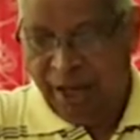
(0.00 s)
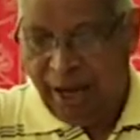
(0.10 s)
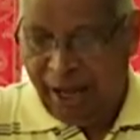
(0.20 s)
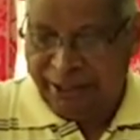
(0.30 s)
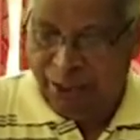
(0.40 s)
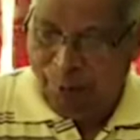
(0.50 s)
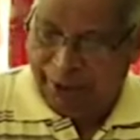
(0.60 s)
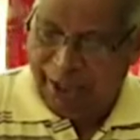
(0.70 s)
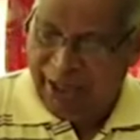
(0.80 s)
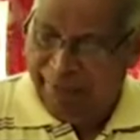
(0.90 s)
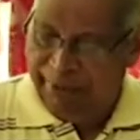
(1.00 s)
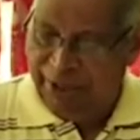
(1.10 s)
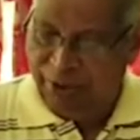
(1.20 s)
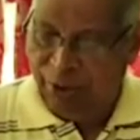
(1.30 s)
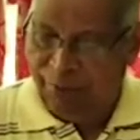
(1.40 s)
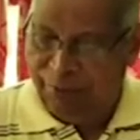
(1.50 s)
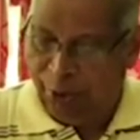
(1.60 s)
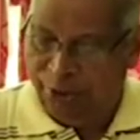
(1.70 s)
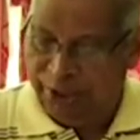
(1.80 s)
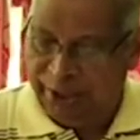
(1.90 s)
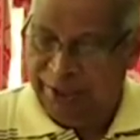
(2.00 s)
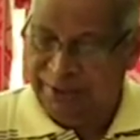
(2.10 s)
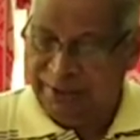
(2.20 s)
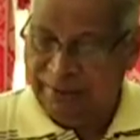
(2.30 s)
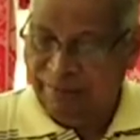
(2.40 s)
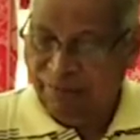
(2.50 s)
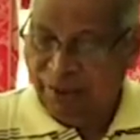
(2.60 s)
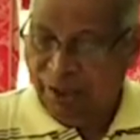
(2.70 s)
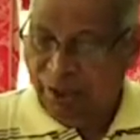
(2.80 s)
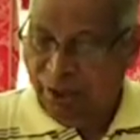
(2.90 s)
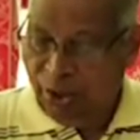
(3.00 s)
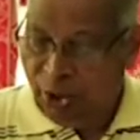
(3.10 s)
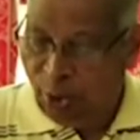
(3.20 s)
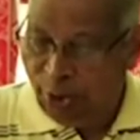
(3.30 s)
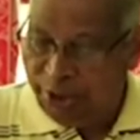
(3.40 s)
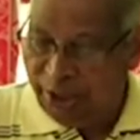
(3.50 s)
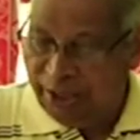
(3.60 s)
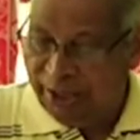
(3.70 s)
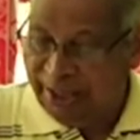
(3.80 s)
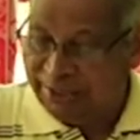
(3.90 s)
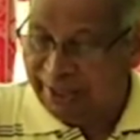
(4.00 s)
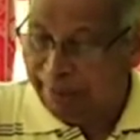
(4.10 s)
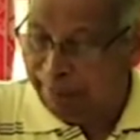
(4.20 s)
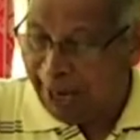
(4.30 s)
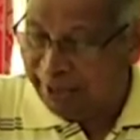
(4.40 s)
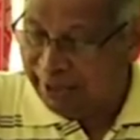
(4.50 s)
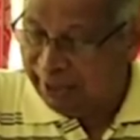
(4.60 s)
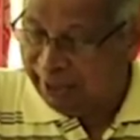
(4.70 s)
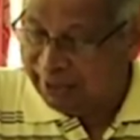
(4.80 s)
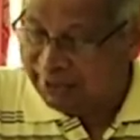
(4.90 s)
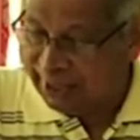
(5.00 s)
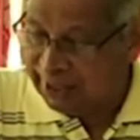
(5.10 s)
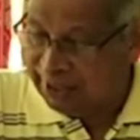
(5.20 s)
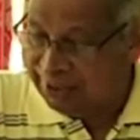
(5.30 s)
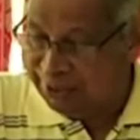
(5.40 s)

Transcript: And that working definition of logic is a practical science